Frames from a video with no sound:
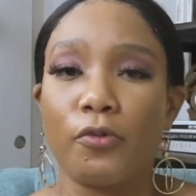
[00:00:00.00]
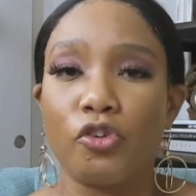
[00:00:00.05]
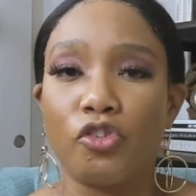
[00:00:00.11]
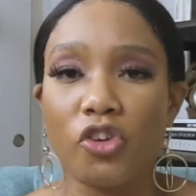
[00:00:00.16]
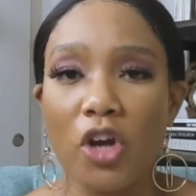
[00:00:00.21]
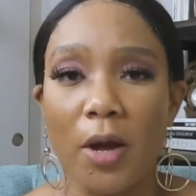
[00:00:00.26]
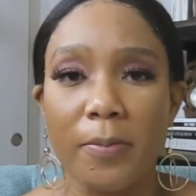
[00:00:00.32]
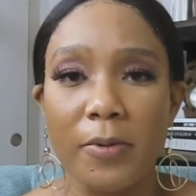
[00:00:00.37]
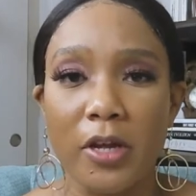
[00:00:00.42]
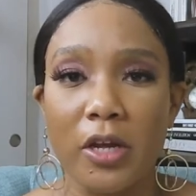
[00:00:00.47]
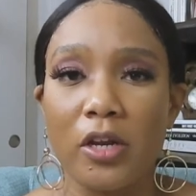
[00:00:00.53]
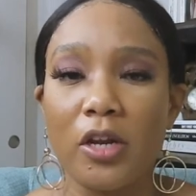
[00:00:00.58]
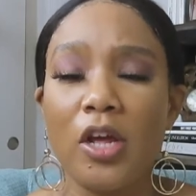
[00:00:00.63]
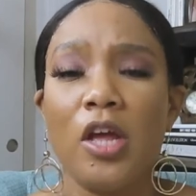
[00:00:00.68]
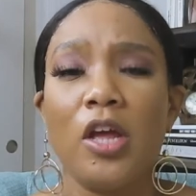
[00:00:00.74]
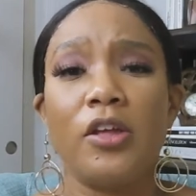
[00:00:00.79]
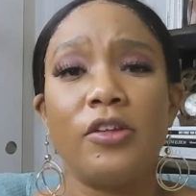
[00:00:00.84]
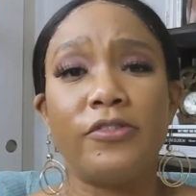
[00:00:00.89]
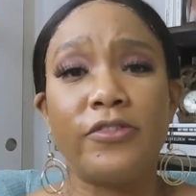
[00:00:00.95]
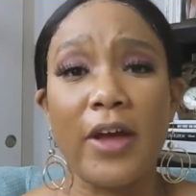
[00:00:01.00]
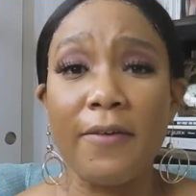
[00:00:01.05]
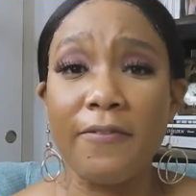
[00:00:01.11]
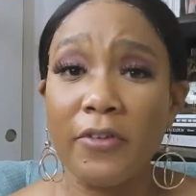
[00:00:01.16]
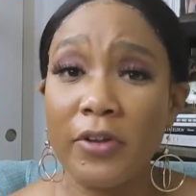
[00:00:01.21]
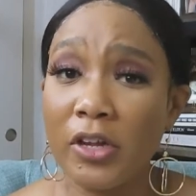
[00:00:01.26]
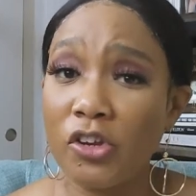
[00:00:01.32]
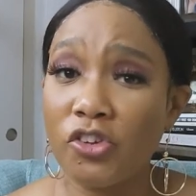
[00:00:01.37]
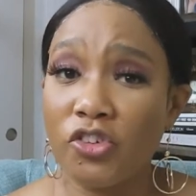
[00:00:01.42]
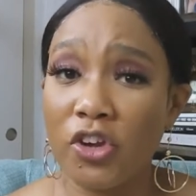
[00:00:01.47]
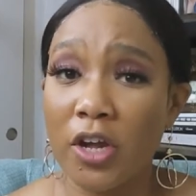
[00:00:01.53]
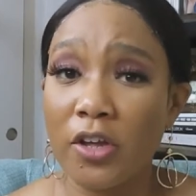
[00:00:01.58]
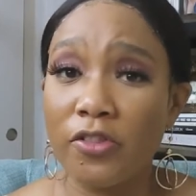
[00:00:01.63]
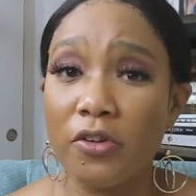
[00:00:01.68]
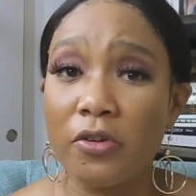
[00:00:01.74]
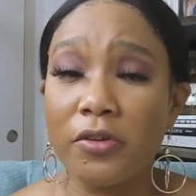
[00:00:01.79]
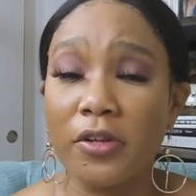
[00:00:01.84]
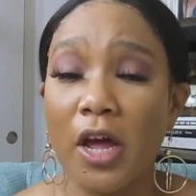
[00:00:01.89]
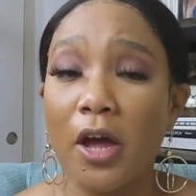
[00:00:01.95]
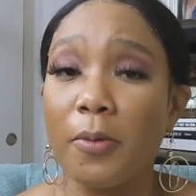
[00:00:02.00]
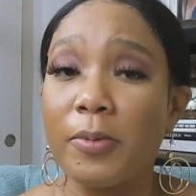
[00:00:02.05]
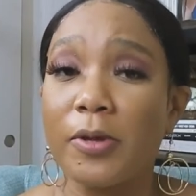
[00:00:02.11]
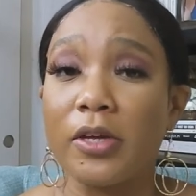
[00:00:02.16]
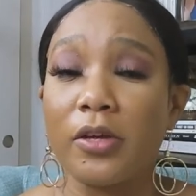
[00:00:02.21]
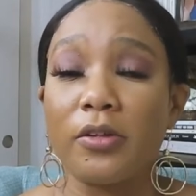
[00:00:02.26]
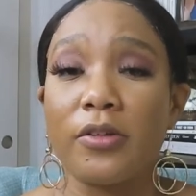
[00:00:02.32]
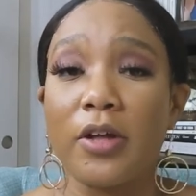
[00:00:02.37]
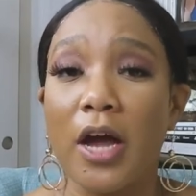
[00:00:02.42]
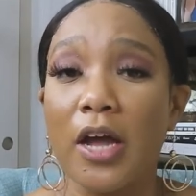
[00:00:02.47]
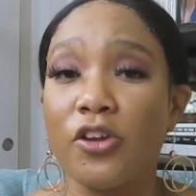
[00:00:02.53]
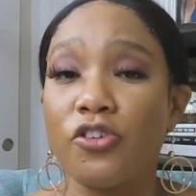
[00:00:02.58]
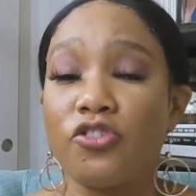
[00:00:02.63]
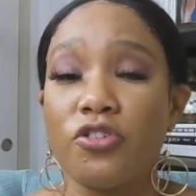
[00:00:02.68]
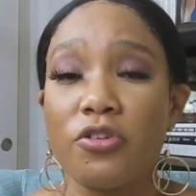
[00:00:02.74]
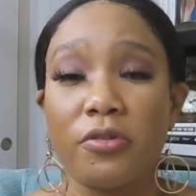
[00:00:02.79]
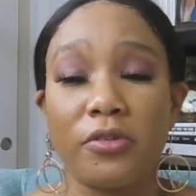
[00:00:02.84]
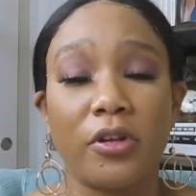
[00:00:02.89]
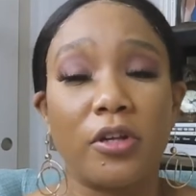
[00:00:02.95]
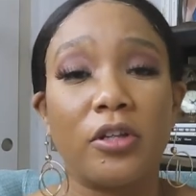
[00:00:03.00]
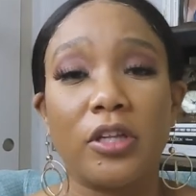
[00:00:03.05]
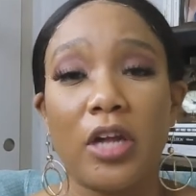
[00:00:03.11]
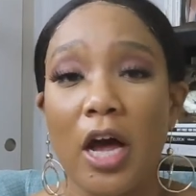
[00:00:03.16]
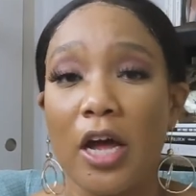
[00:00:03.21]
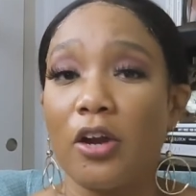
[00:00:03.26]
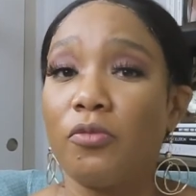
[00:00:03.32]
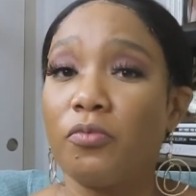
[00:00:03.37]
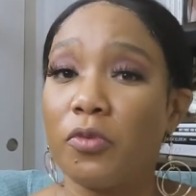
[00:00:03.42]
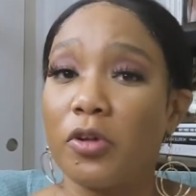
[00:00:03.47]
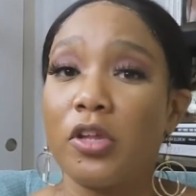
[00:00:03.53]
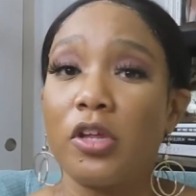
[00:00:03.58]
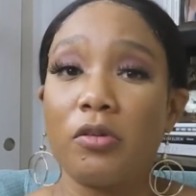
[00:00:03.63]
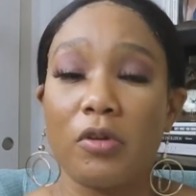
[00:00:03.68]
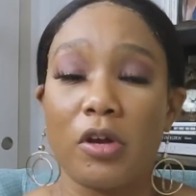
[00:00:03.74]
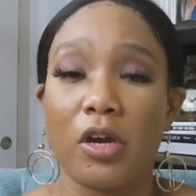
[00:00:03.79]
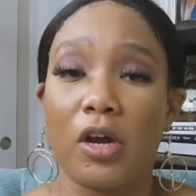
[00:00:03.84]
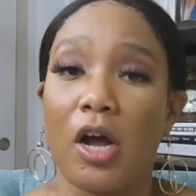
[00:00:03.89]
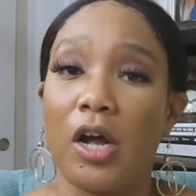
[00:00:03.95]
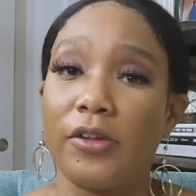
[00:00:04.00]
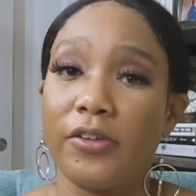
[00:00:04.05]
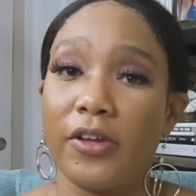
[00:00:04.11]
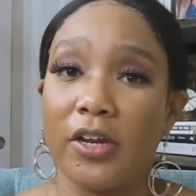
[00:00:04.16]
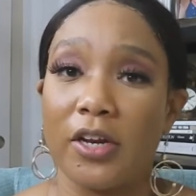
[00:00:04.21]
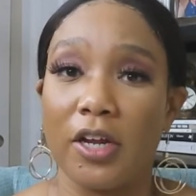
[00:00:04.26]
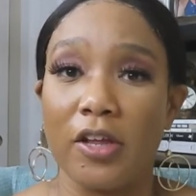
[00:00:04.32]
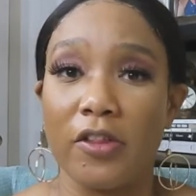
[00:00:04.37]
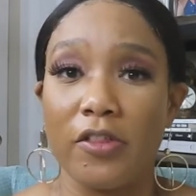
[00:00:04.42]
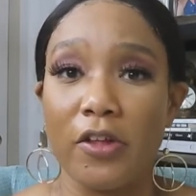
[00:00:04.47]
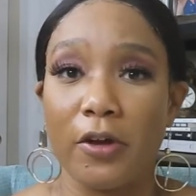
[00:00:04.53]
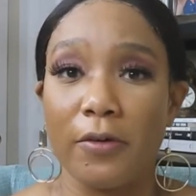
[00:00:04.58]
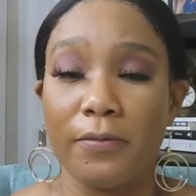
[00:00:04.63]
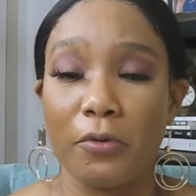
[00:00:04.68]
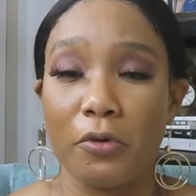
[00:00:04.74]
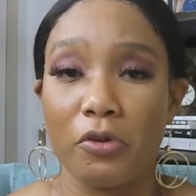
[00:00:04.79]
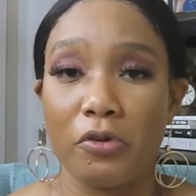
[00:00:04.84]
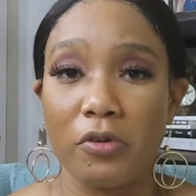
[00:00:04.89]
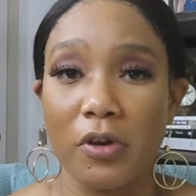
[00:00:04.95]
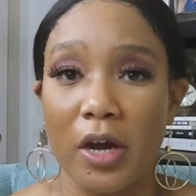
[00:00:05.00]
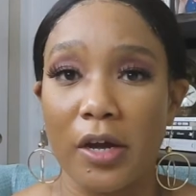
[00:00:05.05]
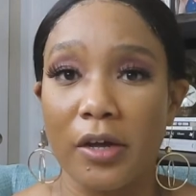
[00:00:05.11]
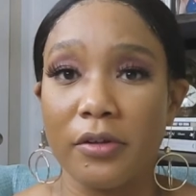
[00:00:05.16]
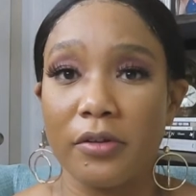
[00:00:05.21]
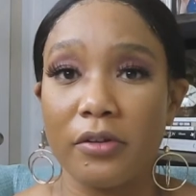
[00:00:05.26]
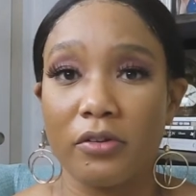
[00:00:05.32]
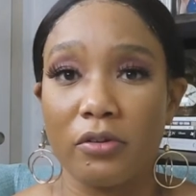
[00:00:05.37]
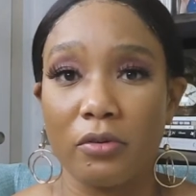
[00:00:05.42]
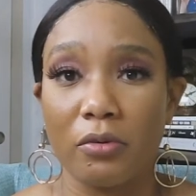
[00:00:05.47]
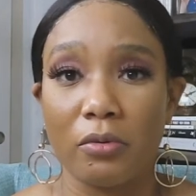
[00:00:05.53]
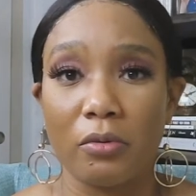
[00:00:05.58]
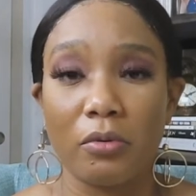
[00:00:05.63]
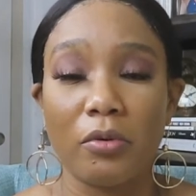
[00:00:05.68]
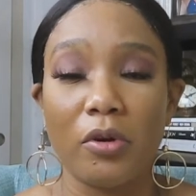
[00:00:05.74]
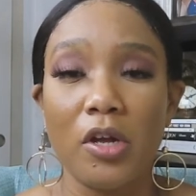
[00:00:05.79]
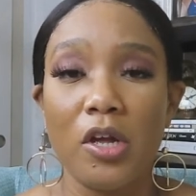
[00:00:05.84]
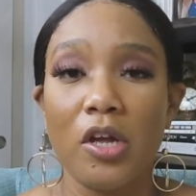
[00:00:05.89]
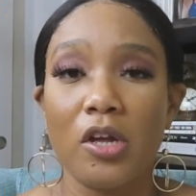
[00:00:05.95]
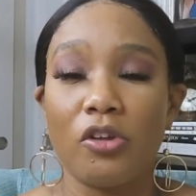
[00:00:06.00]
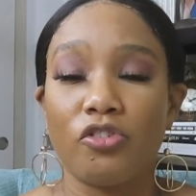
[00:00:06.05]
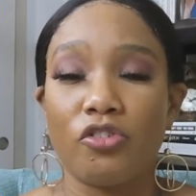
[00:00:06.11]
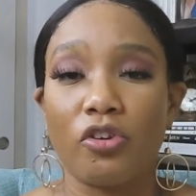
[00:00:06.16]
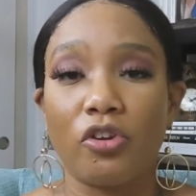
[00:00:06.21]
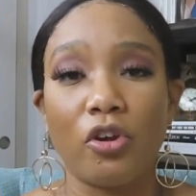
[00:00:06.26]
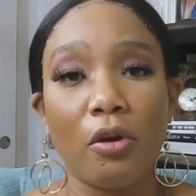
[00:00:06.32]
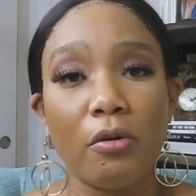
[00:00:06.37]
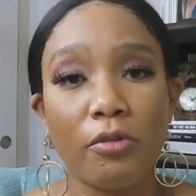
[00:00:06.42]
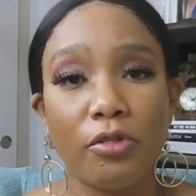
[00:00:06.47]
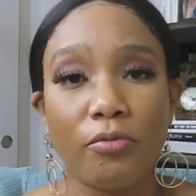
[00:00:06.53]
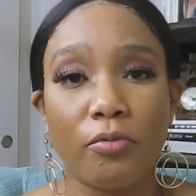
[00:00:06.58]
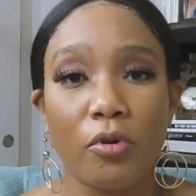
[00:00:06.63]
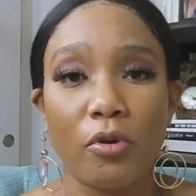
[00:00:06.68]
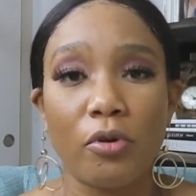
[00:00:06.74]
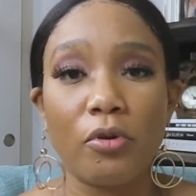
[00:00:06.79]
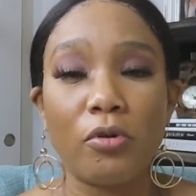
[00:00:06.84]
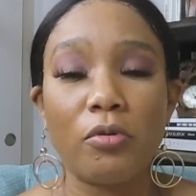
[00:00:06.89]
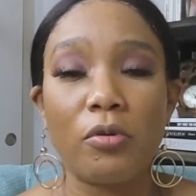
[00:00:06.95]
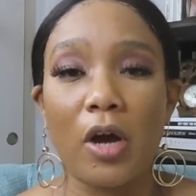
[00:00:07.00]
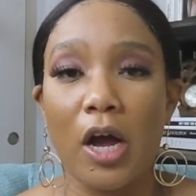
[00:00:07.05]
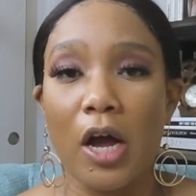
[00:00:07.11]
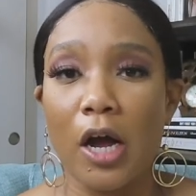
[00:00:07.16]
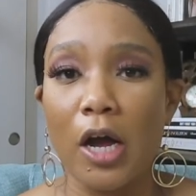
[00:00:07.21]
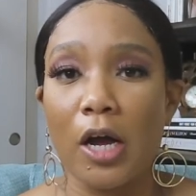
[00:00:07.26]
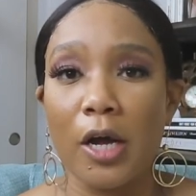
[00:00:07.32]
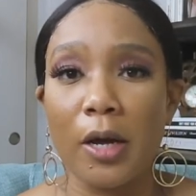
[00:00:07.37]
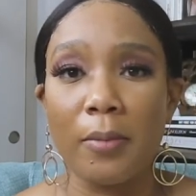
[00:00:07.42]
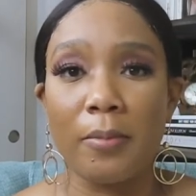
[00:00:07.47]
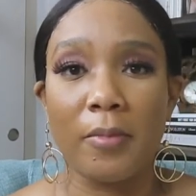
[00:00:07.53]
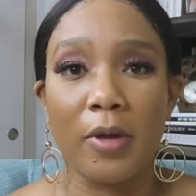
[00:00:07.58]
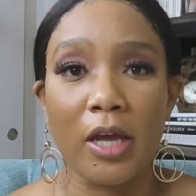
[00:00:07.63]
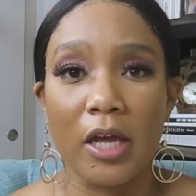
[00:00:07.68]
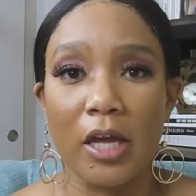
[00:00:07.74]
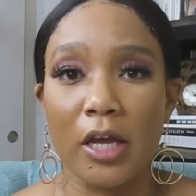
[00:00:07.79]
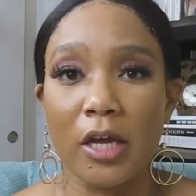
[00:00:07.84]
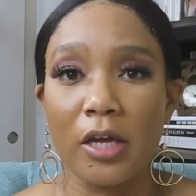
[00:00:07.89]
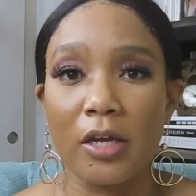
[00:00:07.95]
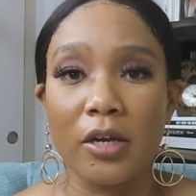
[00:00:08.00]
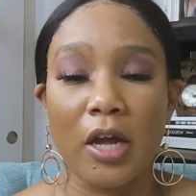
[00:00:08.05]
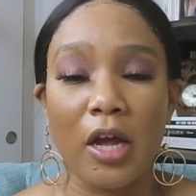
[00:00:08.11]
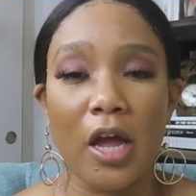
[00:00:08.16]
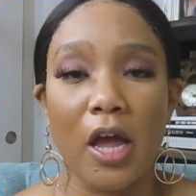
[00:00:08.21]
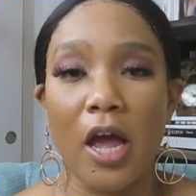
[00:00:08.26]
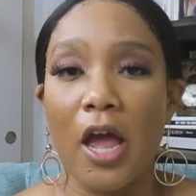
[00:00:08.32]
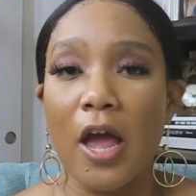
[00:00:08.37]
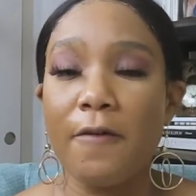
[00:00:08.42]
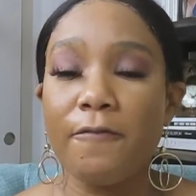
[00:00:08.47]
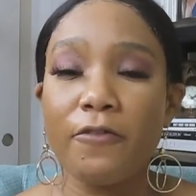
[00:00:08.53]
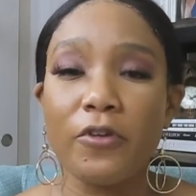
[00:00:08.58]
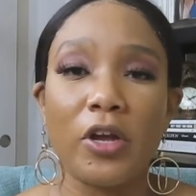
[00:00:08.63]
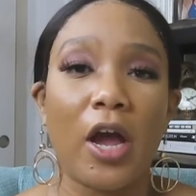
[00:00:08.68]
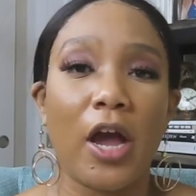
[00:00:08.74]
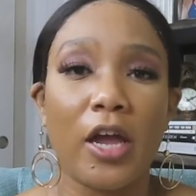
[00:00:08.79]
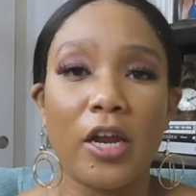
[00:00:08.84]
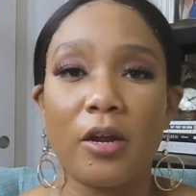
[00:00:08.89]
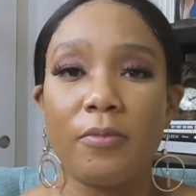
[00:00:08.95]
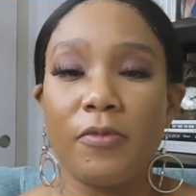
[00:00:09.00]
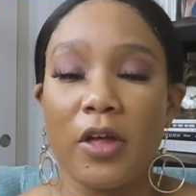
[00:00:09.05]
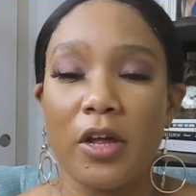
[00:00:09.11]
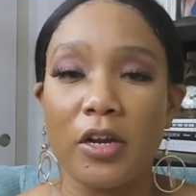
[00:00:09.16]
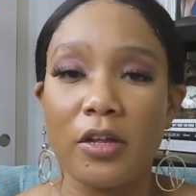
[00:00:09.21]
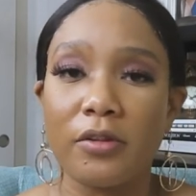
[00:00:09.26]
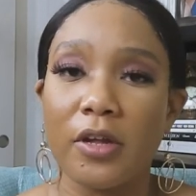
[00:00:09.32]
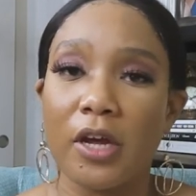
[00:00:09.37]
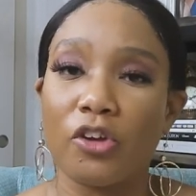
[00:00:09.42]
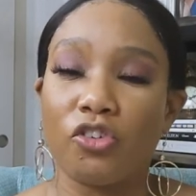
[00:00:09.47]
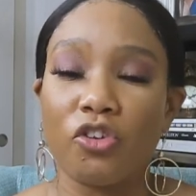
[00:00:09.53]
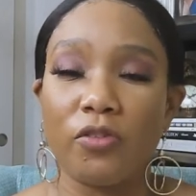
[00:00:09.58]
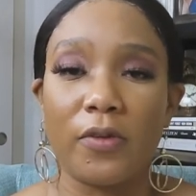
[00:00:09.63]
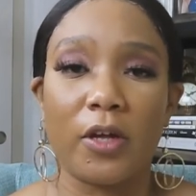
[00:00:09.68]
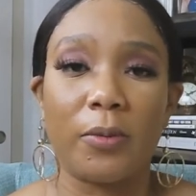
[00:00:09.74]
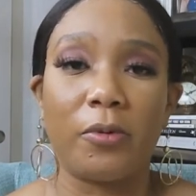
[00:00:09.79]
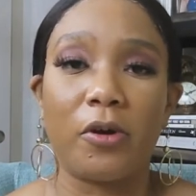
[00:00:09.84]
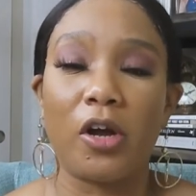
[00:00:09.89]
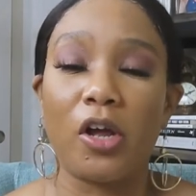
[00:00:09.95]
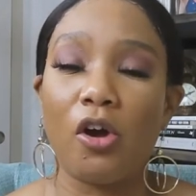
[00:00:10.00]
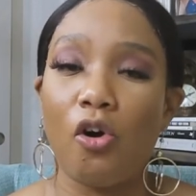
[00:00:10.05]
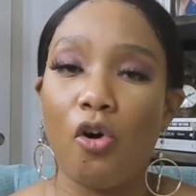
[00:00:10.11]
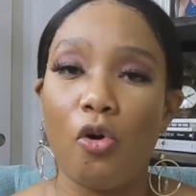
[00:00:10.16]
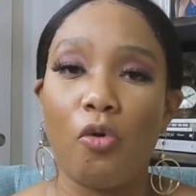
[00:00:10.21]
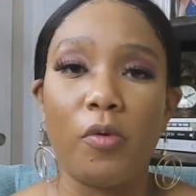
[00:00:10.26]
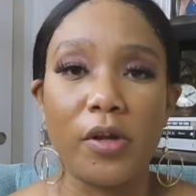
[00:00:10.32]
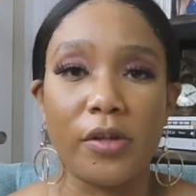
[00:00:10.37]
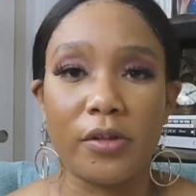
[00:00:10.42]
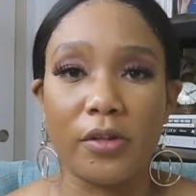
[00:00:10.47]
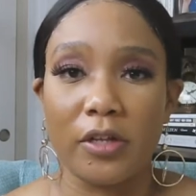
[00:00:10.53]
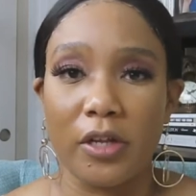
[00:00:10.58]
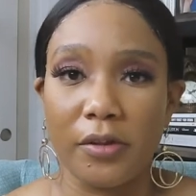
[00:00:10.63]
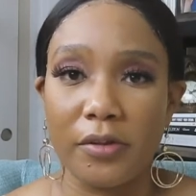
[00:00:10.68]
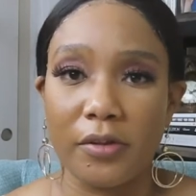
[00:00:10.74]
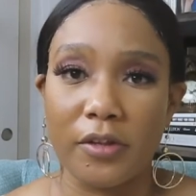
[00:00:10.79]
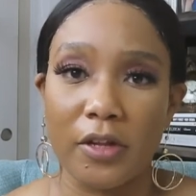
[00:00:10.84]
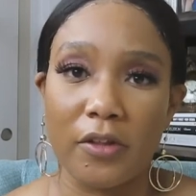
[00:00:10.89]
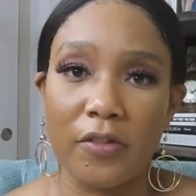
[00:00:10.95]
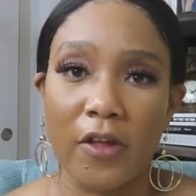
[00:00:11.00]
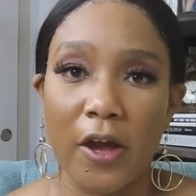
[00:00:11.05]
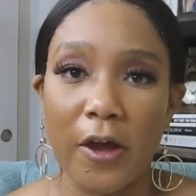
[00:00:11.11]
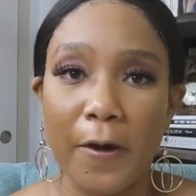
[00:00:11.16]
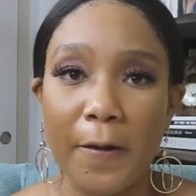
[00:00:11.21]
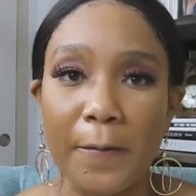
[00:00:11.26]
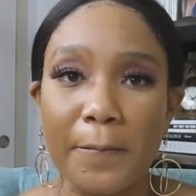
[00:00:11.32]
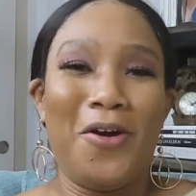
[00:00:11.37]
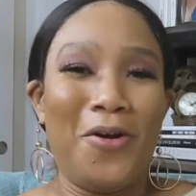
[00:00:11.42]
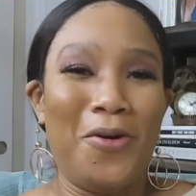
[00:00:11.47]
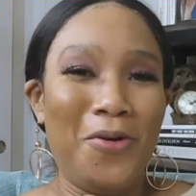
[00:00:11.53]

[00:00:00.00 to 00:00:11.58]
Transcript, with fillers: or for shopping, definitely check those out, because I, there's a lot of really great content in there for you guys to, to go through. Um, and every item that is actually available, I always list in there.